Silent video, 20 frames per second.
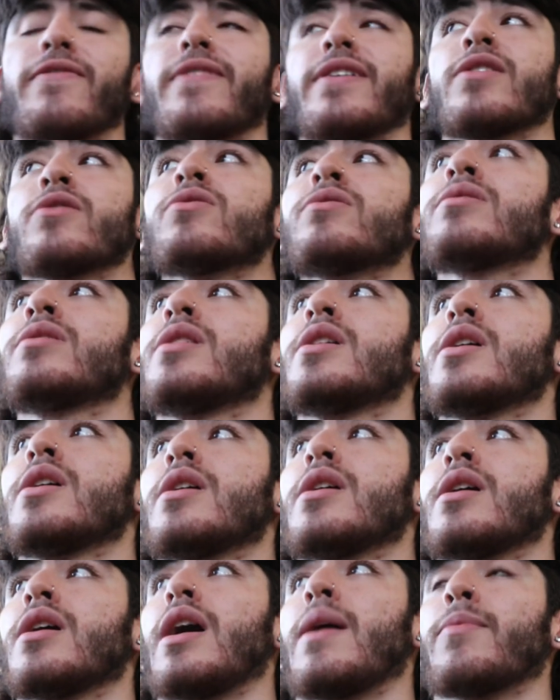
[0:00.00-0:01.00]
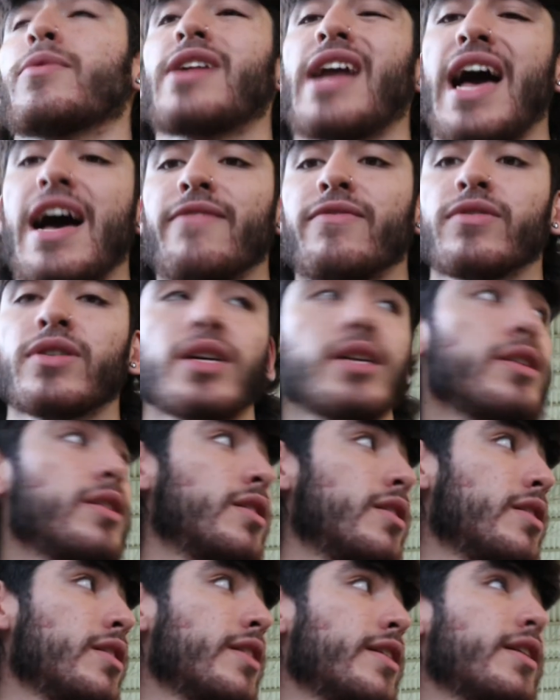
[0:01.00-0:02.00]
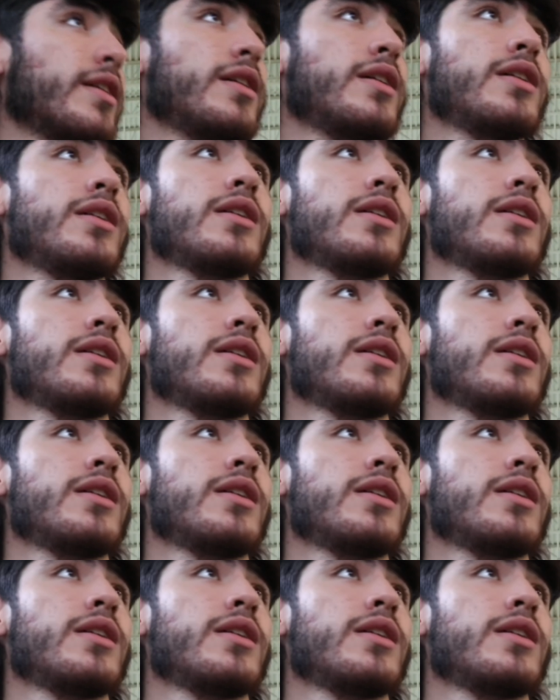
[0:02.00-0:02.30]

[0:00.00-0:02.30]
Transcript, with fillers: feel. I'm gonna have a good